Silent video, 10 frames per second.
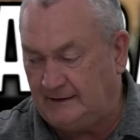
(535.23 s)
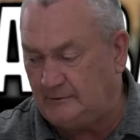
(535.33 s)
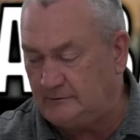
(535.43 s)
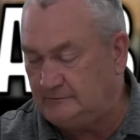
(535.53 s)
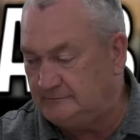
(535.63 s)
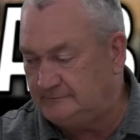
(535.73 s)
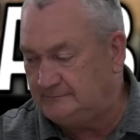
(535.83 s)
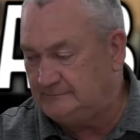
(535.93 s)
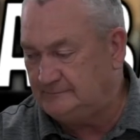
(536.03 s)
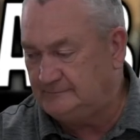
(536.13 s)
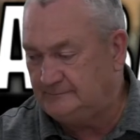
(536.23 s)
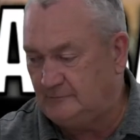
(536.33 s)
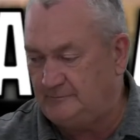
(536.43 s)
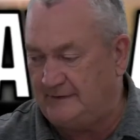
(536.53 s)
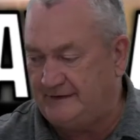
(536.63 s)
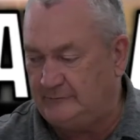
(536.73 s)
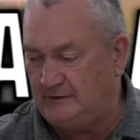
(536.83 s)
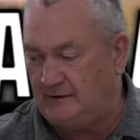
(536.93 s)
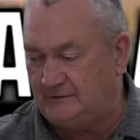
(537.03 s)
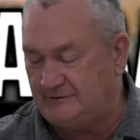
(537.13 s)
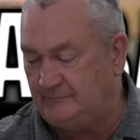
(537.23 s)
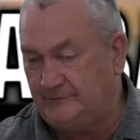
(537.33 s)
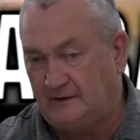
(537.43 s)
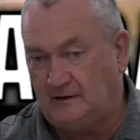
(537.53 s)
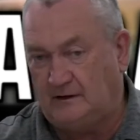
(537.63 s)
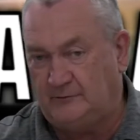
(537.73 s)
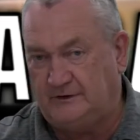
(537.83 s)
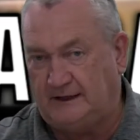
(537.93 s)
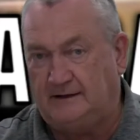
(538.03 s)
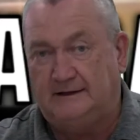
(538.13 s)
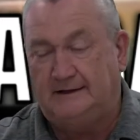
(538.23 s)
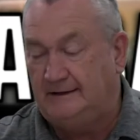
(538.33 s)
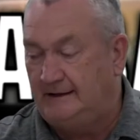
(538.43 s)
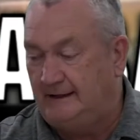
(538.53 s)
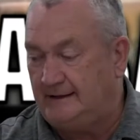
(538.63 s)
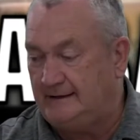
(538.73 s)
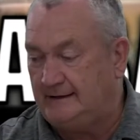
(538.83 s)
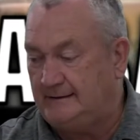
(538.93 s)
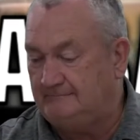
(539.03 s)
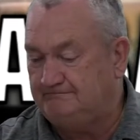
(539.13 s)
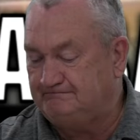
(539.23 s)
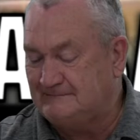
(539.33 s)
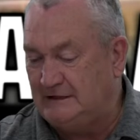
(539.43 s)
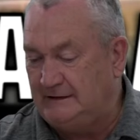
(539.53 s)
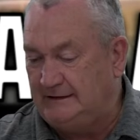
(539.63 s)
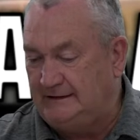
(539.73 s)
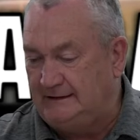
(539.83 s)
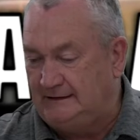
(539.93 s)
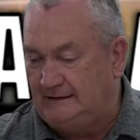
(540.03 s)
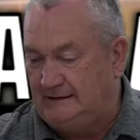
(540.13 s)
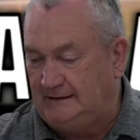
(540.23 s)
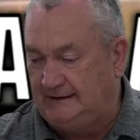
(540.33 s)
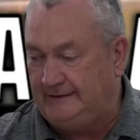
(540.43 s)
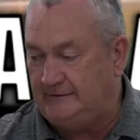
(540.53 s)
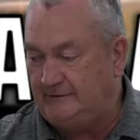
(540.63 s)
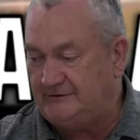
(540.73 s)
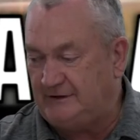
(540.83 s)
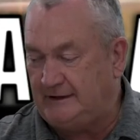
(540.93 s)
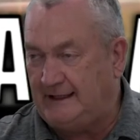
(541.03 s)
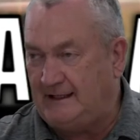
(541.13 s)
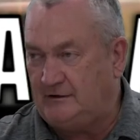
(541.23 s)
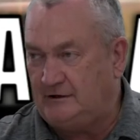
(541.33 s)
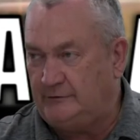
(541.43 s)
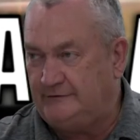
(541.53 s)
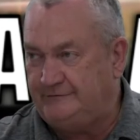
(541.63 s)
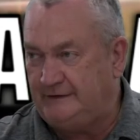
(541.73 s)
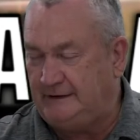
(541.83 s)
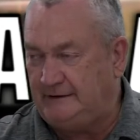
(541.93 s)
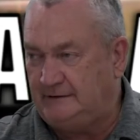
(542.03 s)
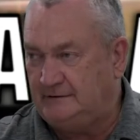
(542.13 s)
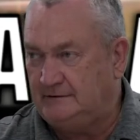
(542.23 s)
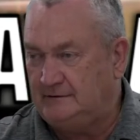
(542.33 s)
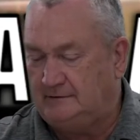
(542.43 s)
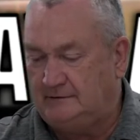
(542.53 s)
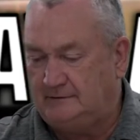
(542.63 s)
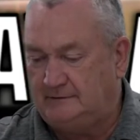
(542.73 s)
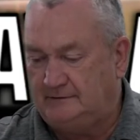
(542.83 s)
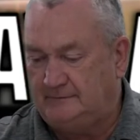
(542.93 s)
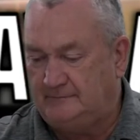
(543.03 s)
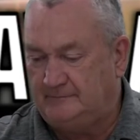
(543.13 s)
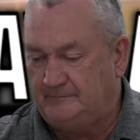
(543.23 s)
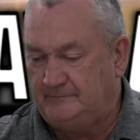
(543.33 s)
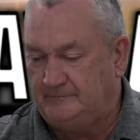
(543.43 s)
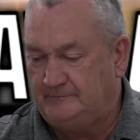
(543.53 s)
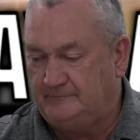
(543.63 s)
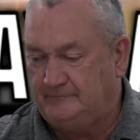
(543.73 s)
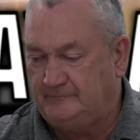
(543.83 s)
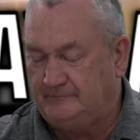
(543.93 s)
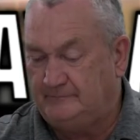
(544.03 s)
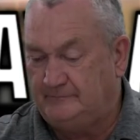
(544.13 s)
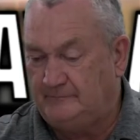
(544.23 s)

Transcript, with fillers: Hello. I think we lost him. Okay. Um, Lee, are you seeing an outgoing feed? I keep going in and